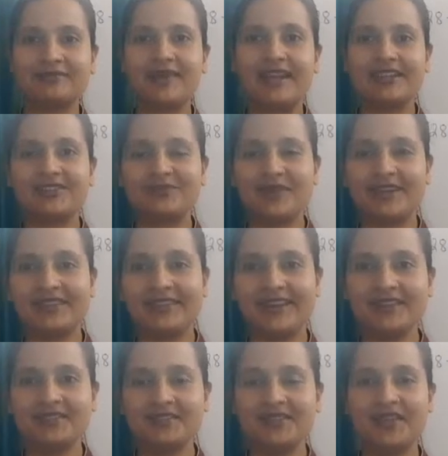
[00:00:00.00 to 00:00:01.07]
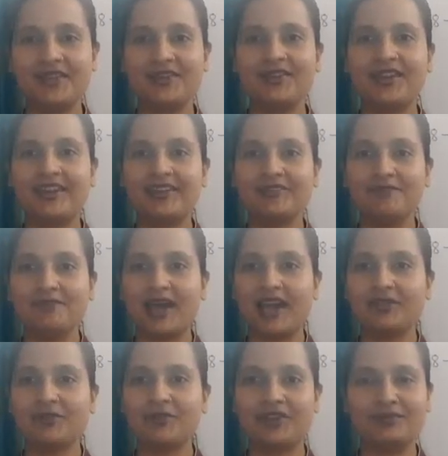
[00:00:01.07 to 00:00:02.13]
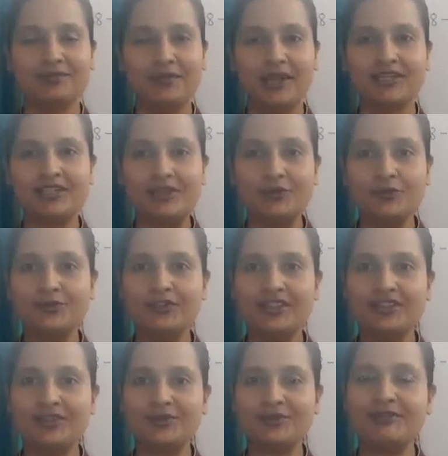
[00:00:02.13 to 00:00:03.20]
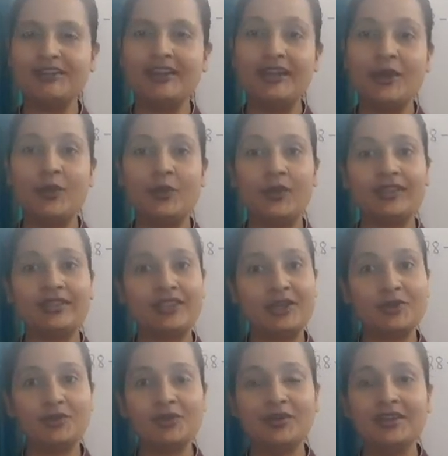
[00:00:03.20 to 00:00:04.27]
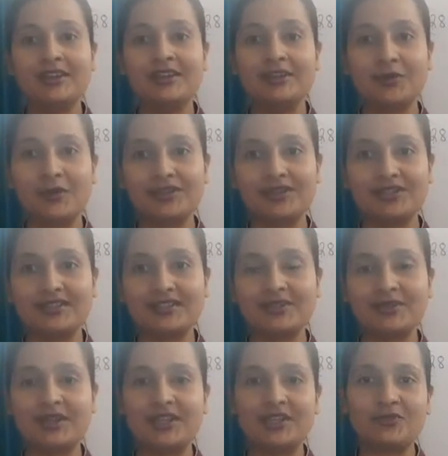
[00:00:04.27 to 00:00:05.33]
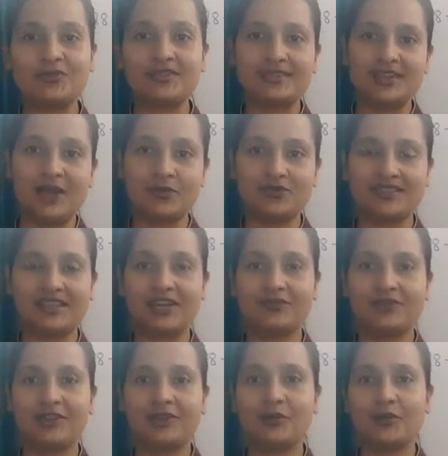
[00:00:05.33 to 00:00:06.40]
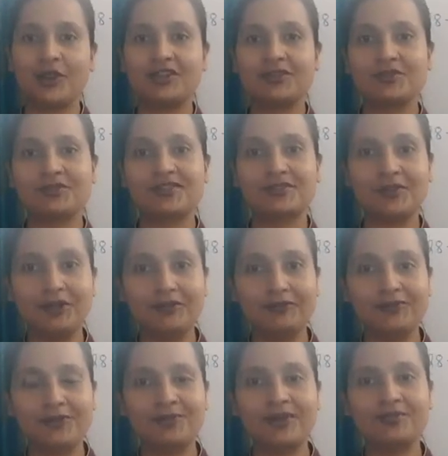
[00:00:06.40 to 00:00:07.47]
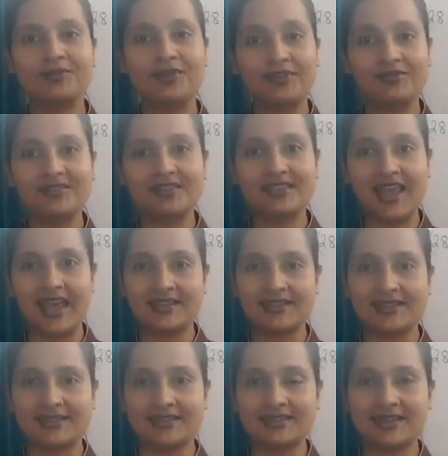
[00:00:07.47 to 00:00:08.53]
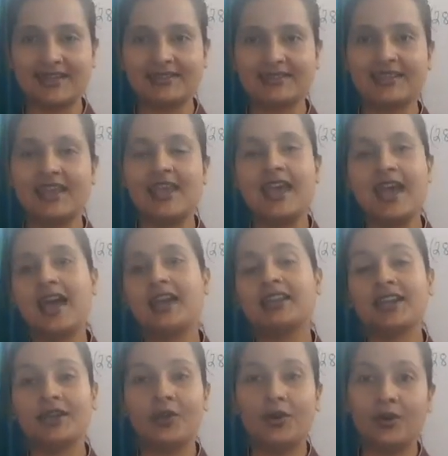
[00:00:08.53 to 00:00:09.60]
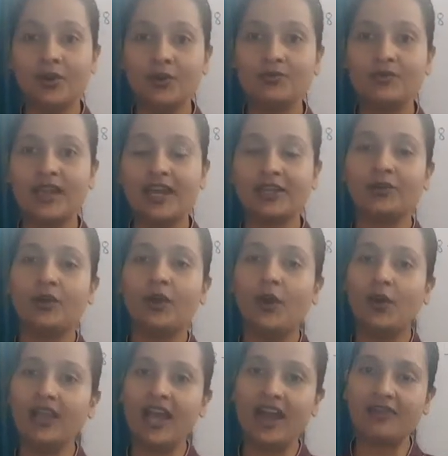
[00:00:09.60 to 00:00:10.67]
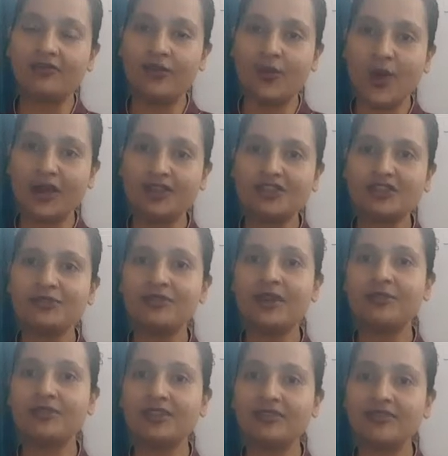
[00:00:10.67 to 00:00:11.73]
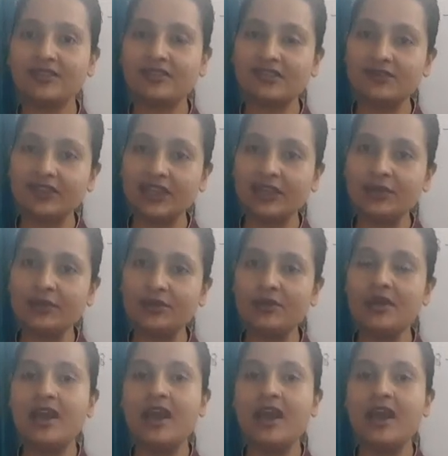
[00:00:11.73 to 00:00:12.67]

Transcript: back to my class. Here I am back with my new video with new questions, okay, new sums that we are going to solve from our previous exercise. And I hope that you all have watched my previous video